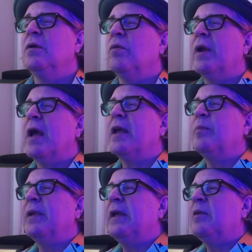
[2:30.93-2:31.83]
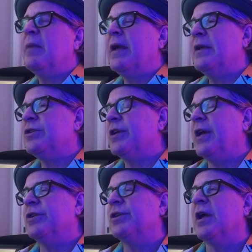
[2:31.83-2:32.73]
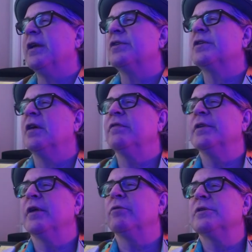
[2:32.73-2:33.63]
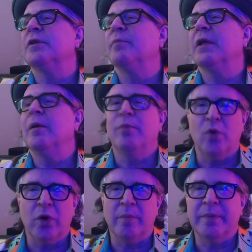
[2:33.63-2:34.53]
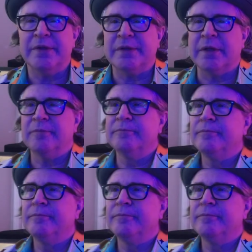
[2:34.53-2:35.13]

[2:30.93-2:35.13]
when I completed my education, I discovered there was something important missing.